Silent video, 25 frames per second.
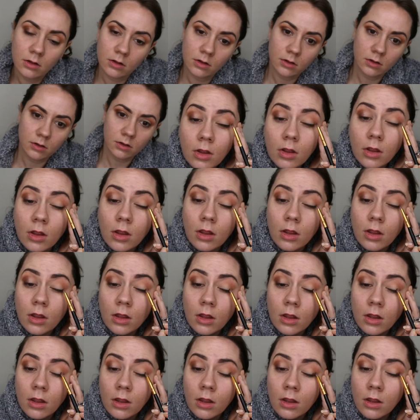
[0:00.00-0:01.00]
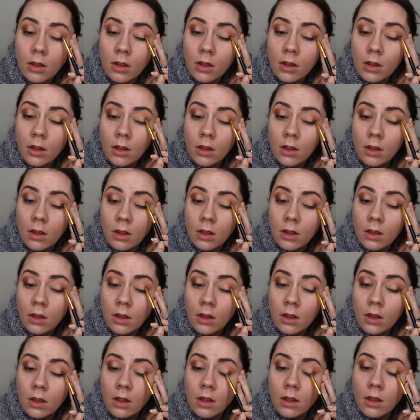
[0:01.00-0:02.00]

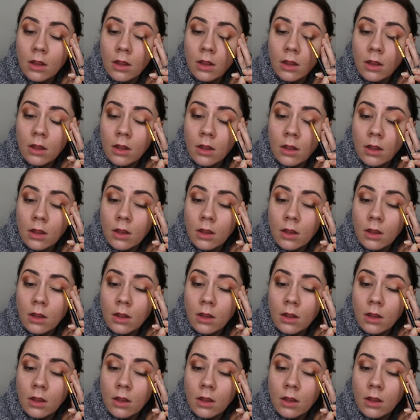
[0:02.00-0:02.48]
Nothing is said.